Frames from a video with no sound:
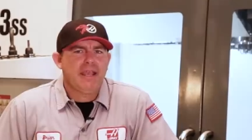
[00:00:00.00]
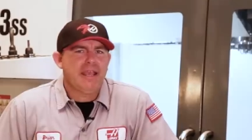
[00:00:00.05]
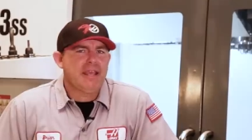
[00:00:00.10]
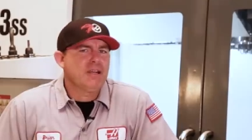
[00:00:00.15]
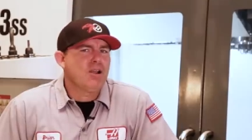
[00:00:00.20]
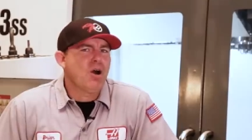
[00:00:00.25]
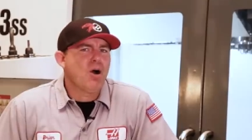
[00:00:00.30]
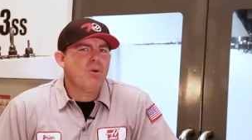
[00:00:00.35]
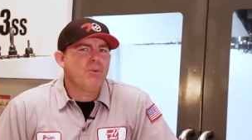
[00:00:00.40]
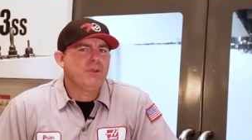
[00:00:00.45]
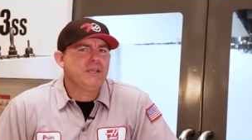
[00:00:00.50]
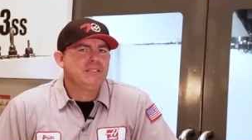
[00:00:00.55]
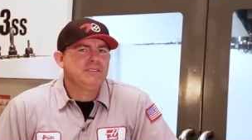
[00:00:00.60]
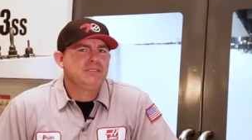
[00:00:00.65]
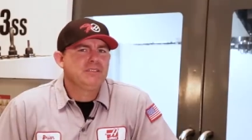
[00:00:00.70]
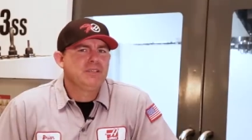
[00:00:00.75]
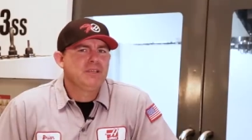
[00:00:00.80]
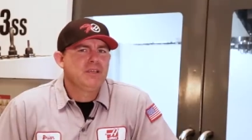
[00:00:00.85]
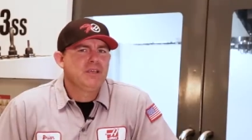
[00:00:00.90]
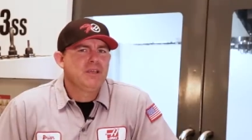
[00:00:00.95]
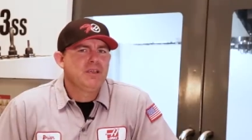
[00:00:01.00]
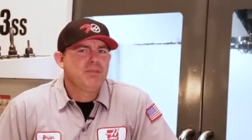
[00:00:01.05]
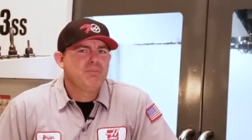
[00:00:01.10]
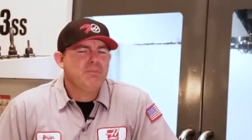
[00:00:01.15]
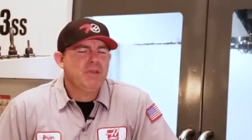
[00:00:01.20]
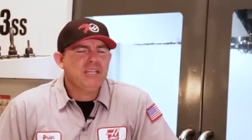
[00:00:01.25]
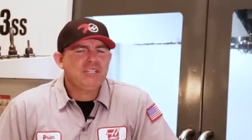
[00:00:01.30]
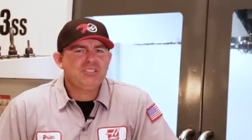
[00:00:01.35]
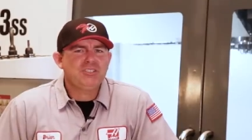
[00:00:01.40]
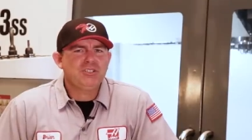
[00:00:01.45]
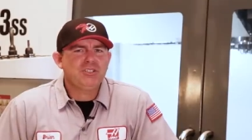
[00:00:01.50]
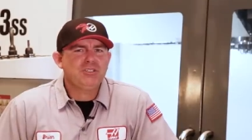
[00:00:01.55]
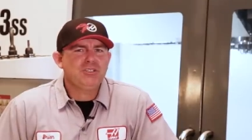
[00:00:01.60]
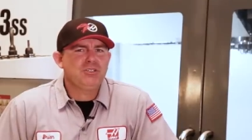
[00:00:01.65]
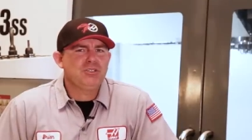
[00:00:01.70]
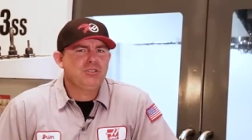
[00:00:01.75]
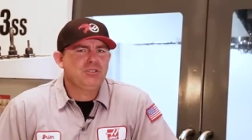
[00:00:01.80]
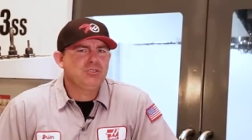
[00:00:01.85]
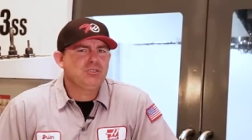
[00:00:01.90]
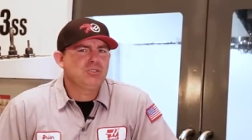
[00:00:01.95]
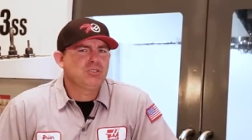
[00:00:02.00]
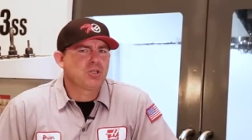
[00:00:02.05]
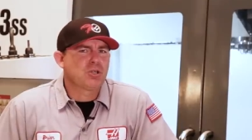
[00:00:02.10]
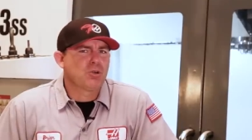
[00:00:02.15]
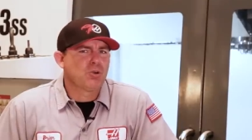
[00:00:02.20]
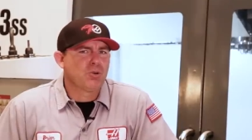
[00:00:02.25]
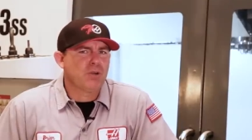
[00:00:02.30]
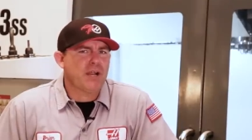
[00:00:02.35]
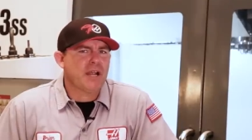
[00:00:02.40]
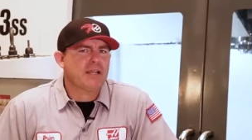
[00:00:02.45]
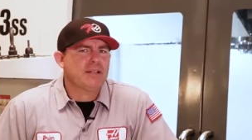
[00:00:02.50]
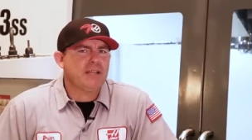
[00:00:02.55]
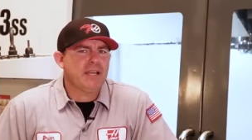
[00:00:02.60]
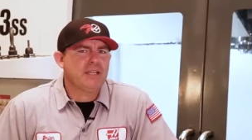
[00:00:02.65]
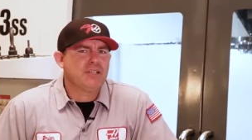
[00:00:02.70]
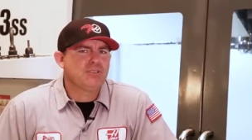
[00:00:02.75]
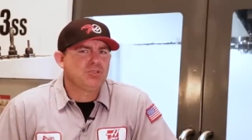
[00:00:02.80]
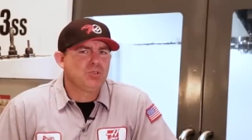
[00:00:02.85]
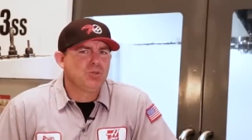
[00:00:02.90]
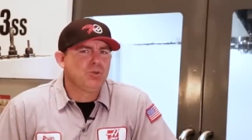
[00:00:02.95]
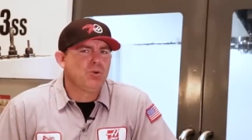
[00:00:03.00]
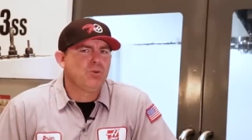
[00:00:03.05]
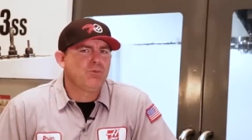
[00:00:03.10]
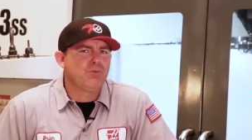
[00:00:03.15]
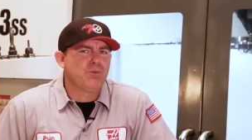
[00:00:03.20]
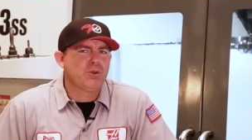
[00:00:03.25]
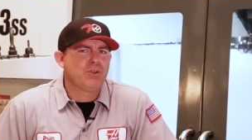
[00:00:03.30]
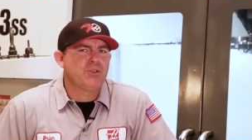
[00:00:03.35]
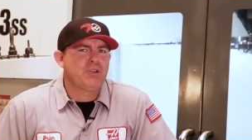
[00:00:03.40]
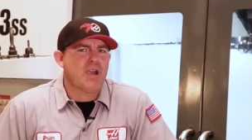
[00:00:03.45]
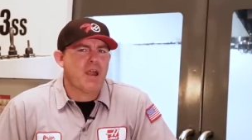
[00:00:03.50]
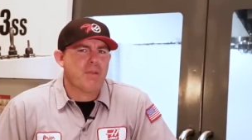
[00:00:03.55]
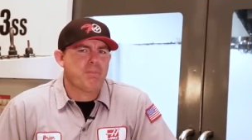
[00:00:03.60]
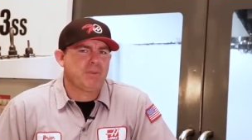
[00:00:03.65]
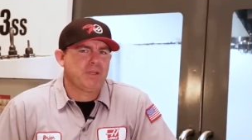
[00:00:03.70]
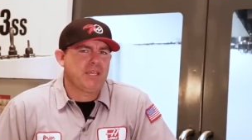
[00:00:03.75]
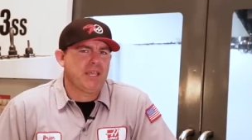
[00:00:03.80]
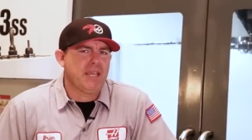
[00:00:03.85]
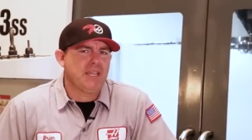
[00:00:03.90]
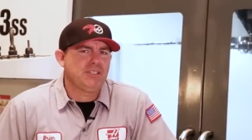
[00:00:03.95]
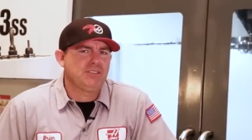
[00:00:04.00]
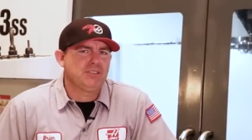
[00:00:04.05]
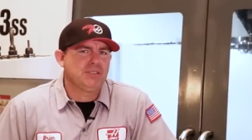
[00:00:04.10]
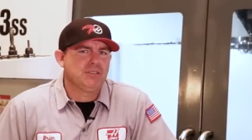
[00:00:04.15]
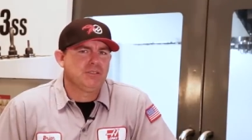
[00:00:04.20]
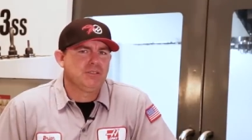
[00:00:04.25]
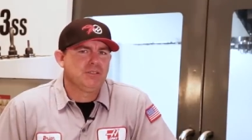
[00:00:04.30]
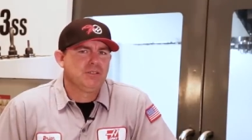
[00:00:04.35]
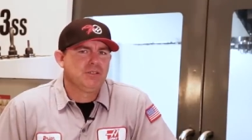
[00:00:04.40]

And always, make sure you use the correct length tool for your application.